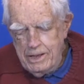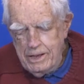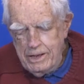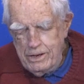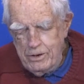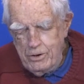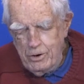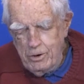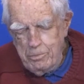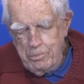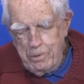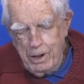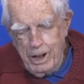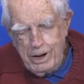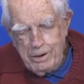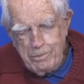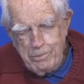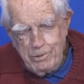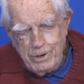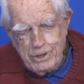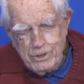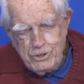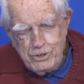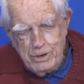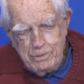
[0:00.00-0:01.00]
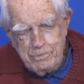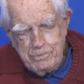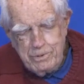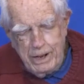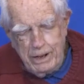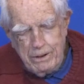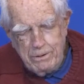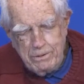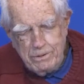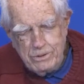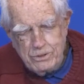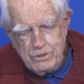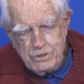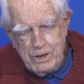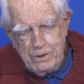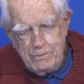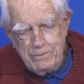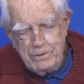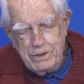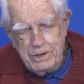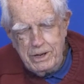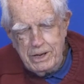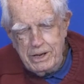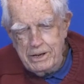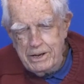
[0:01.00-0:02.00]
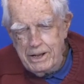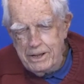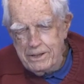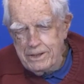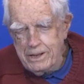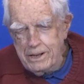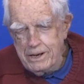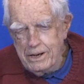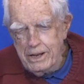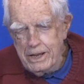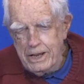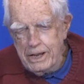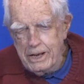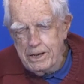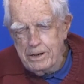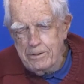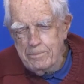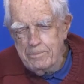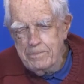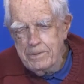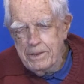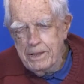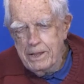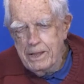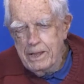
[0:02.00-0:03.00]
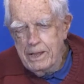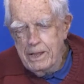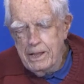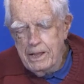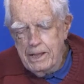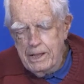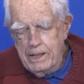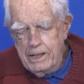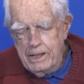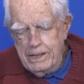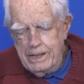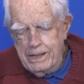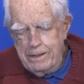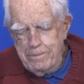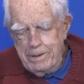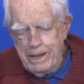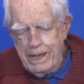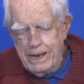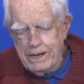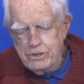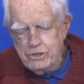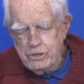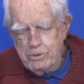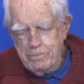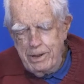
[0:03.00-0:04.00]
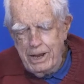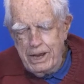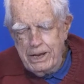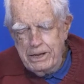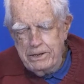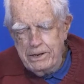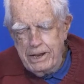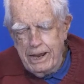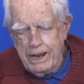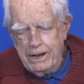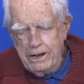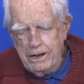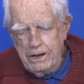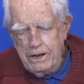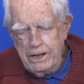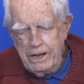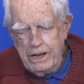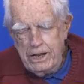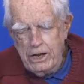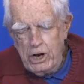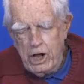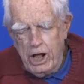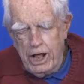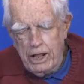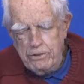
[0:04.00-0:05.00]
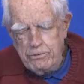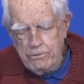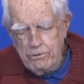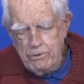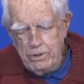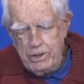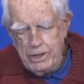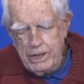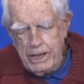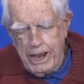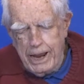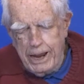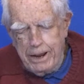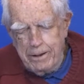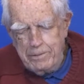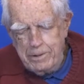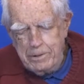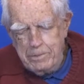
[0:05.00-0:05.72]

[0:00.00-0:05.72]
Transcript: You know, Baltimore jumped out to a 17 0 lead, and they managed to maintain a lead all through the game.